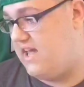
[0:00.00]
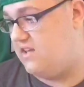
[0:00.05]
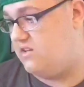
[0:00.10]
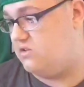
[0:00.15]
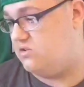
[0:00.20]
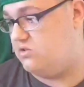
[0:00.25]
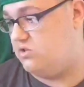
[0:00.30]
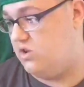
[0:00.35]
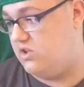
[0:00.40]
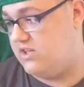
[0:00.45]

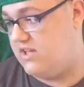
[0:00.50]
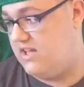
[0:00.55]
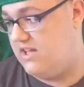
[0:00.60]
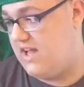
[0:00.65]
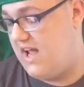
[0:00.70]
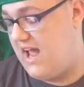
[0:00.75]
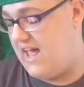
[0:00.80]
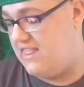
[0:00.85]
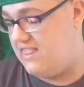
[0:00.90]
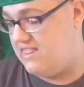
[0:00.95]
again,
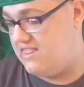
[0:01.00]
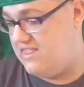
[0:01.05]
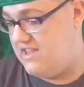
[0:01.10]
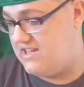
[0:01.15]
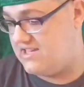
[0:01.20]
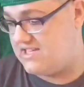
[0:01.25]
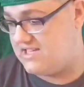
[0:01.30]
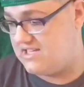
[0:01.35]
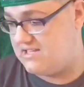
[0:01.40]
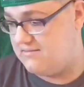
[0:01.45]
looking
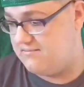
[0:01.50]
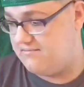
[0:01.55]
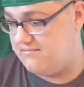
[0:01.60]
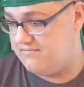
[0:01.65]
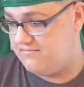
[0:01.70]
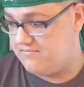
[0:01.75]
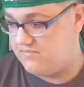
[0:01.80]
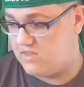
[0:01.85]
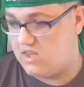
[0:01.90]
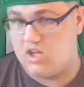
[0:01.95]
at
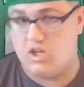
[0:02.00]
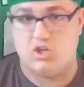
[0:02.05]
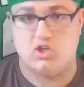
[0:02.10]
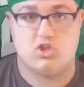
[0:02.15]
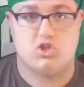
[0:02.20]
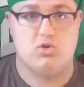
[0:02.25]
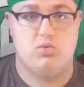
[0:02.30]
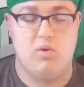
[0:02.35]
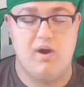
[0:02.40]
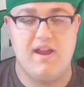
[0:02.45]
this
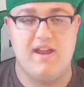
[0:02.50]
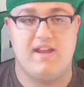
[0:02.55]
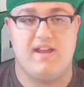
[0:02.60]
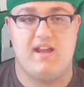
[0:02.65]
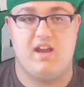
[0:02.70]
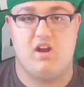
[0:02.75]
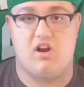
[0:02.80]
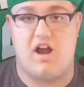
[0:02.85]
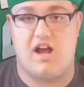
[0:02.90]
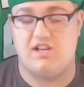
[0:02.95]

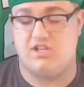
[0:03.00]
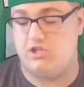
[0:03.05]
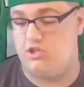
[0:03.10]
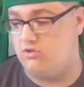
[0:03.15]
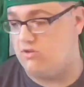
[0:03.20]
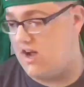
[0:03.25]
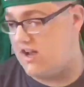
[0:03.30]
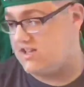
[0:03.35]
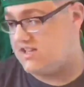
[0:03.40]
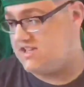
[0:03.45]
tweet here,
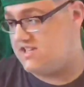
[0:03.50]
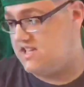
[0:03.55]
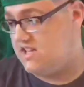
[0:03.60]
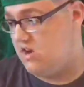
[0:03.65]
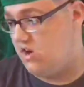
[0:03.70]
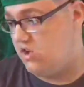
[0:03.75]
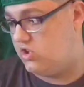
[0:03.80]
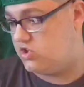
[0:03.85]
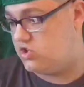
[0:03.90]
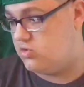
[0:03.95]
as you
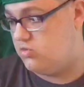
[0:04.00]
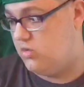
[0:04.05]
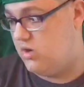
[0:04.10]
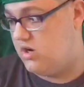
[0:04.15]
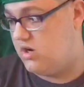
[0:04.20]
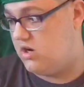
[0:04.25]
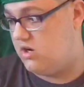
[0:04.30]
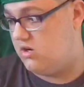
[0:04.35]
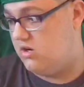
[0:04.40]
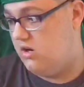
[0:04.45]
guys see on
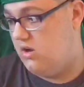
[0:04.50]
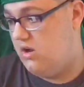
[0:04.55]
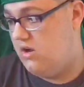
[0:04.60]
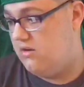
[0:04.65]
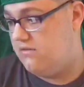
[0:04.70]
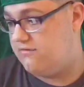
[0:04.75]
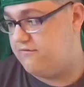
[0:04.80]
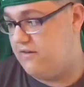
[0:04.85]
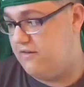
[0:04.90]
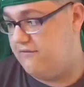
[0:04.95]

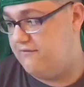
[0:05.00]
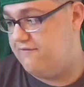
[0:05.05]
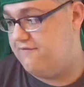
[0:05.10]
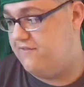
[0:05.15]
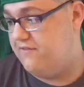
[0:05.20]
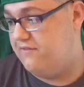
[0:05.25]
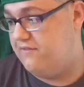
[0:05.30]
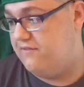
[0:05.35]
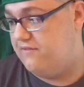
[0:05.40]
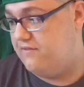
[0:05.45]
Twitter
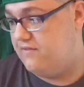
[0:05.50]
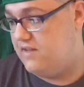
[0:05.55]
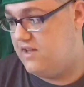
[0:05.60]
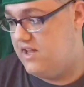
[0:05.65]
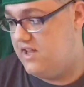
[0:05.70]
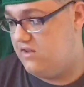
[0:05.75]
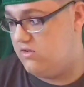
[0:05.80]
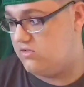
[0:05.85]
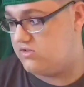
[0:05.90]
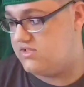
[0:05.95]
from
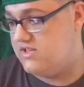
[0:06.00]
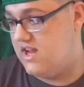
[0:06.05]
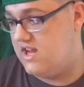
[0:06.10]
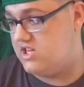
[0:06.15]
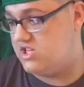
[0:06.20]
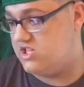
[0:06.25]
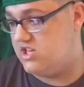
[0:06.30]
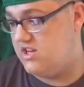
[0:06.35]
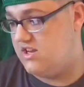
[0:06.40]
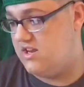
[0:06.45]

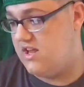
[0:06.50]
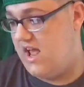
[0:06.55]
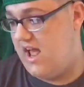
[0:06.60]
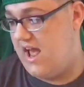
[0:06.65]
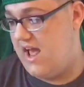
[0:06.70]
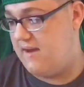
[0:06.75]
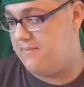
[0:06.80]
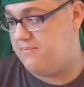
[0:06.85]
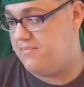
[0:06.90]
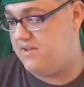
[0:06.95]
Eagles
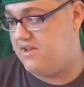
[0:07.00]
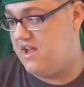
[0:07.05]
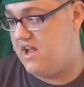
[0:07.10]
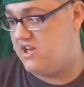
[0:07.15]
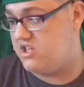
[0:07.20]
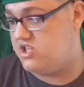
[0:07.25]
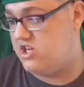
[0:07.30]
Nation at